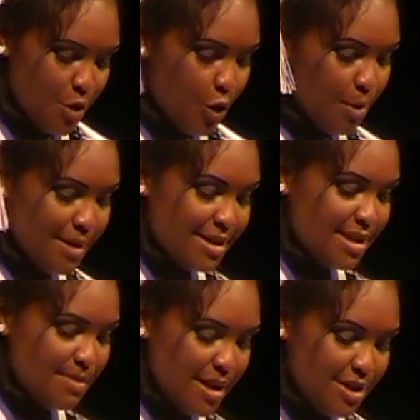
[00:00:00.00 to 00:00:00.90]
Or
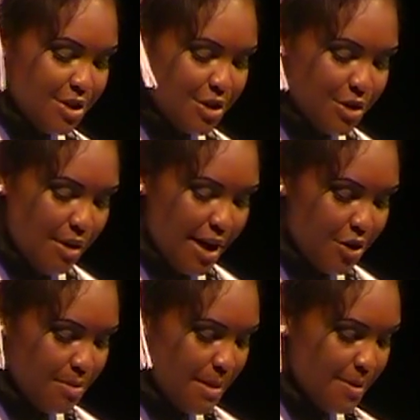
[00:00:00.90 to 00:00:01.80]
Mrs. Mentor, who I
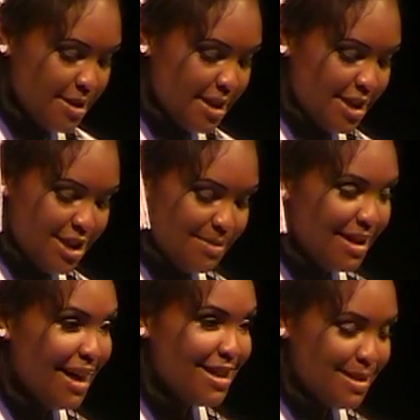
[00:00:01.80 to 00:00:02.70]
can remember teaching me
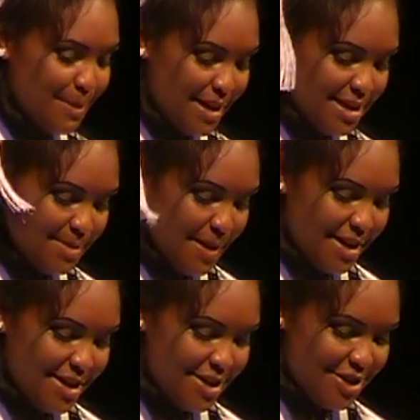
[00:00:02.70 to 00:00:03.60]
how to speak in
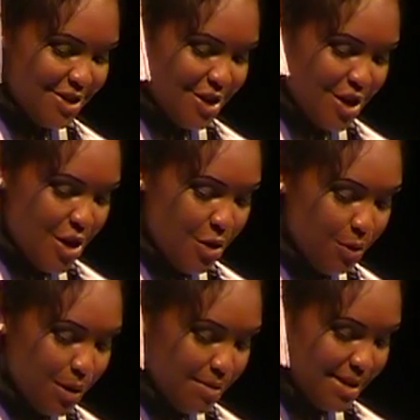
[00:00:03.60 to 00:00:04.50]
Spanish.
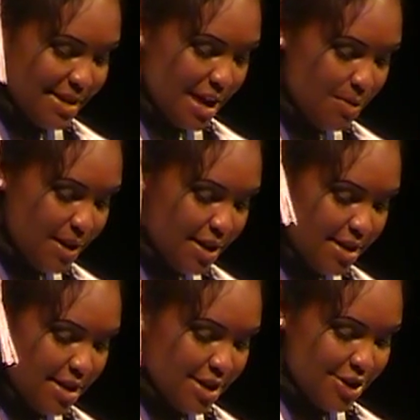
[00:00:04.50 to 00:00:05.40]
When we said we
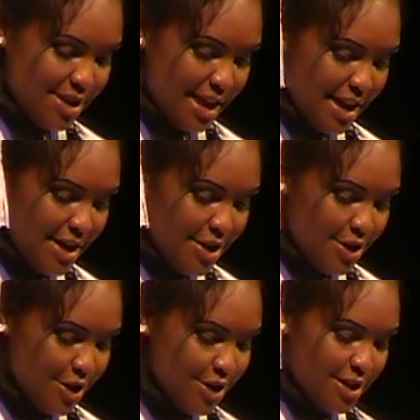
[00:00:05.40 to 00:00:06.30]
couldn't understand
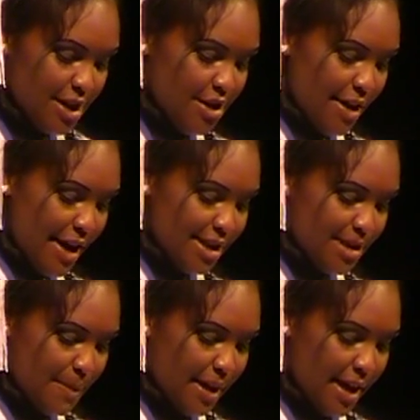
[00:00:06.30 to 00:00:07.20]
it or didn't know how to
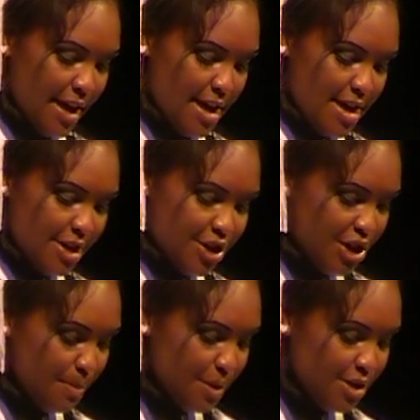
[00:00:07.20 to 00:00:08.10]
speak it,
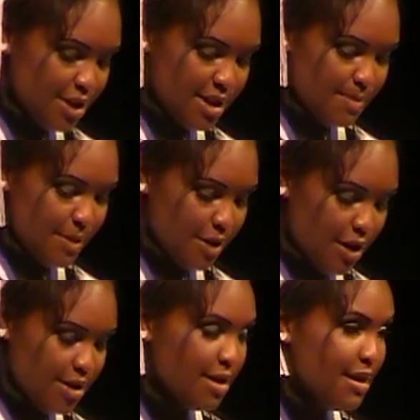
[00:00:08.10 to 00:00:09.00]
she pushed us
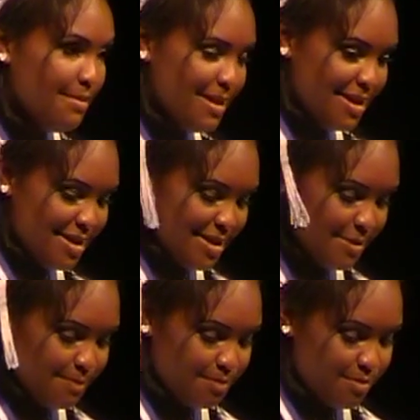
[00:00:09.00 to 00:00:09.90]
beyond our
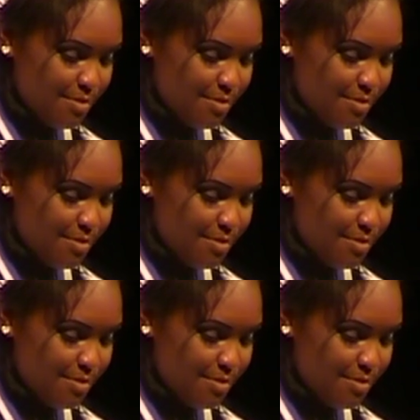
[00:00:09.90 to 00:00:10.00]
limits.